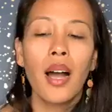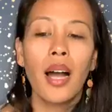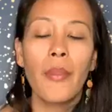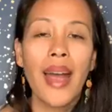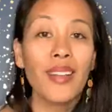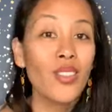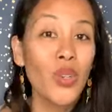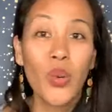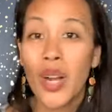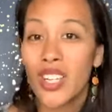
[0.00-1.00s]

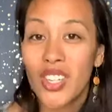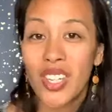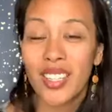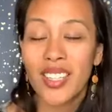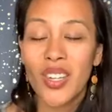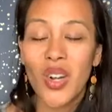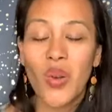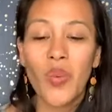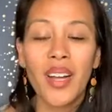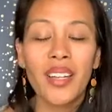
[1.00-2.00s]
answer questions,
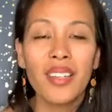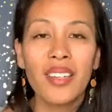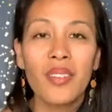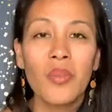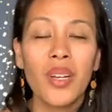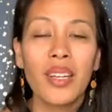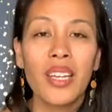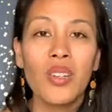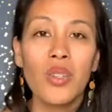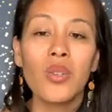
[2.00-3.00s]
what
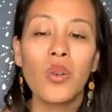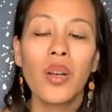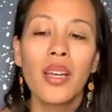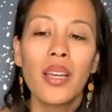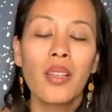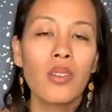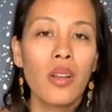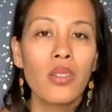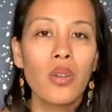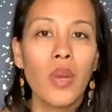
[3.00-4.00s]
can you do? There's
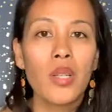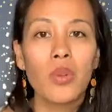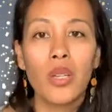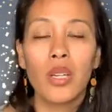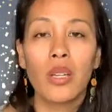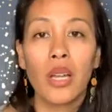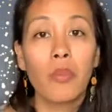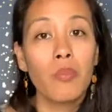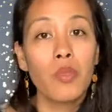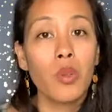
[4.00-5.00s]
also ways where you can like
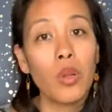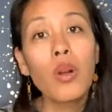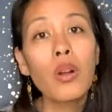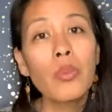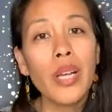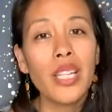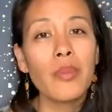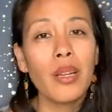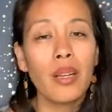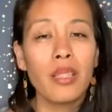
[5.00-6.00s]
do logo
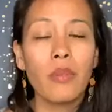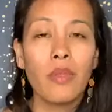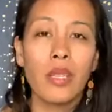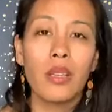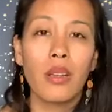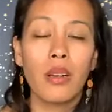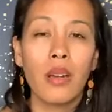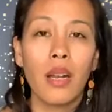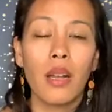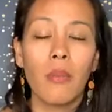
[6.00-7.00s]
placement on some of these other
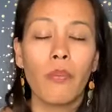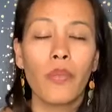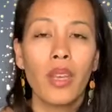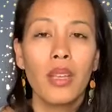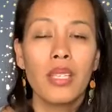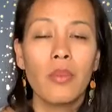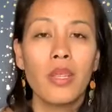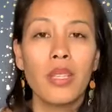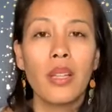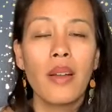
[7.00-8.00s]

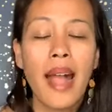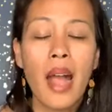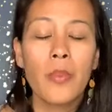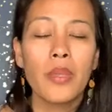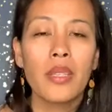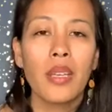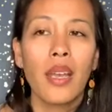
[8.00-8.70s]
apps.